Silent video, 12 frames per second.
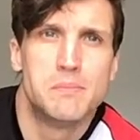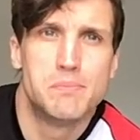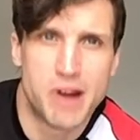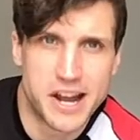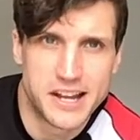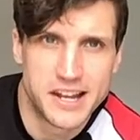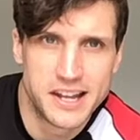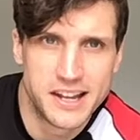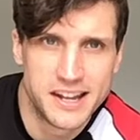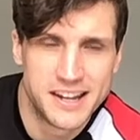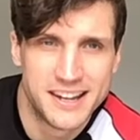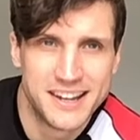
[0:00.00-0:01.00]
Break.
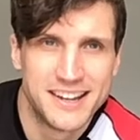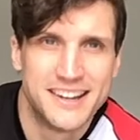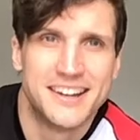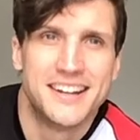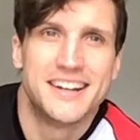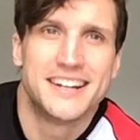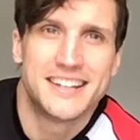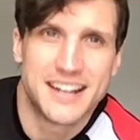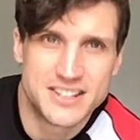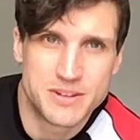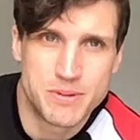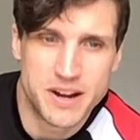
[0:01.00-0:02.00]

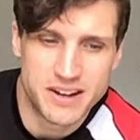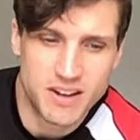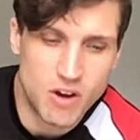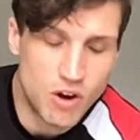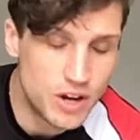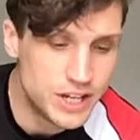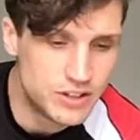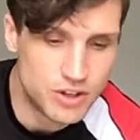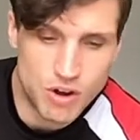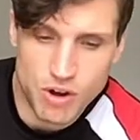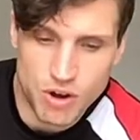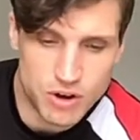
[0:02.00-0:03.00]
Catch your breath. I
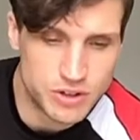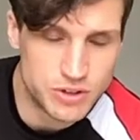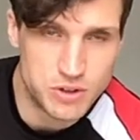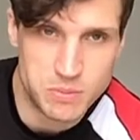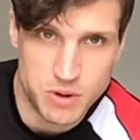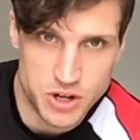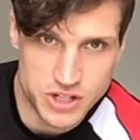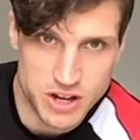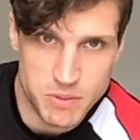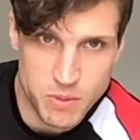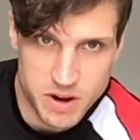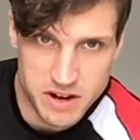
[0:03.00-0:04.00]
talk too much.
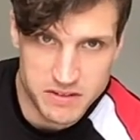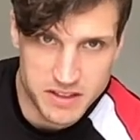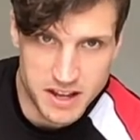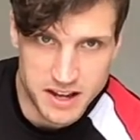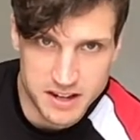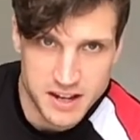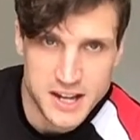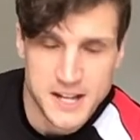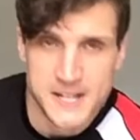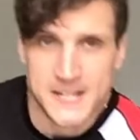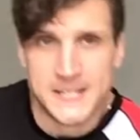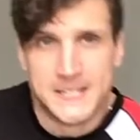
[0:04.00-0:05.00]
I'm aware of that.
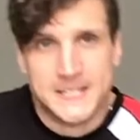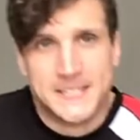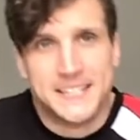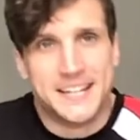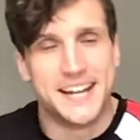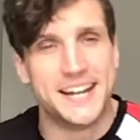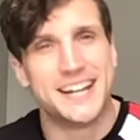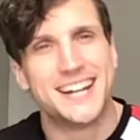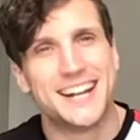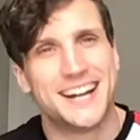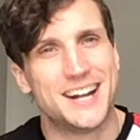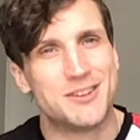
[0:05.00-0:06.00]

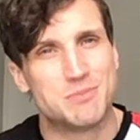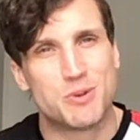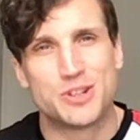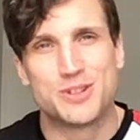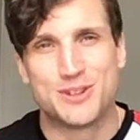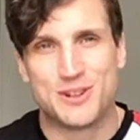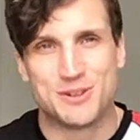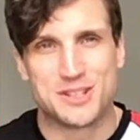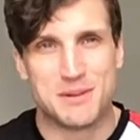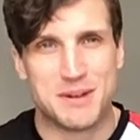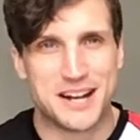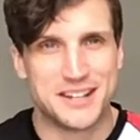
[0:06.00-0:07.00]
I was born too close to
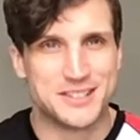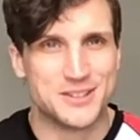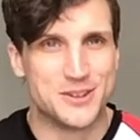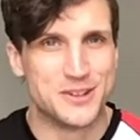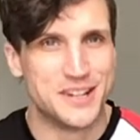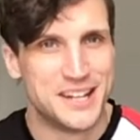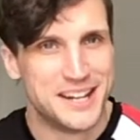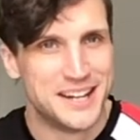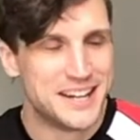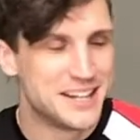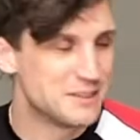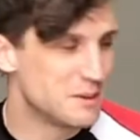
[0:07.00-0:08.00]
the Blarney Stone.
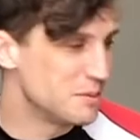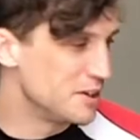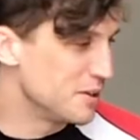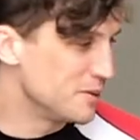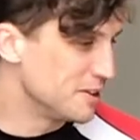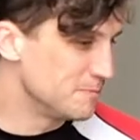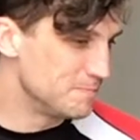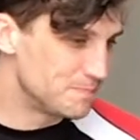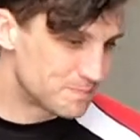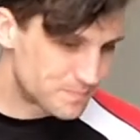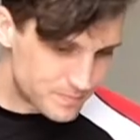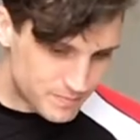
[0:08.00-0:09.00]
That's what I would have done.
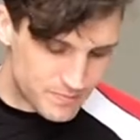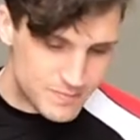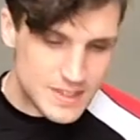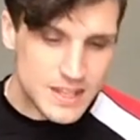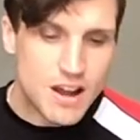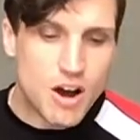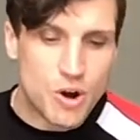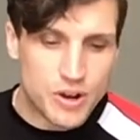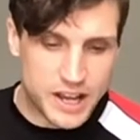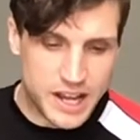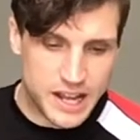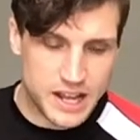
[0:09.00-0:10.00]
But
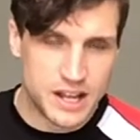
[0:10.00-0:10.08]
okay.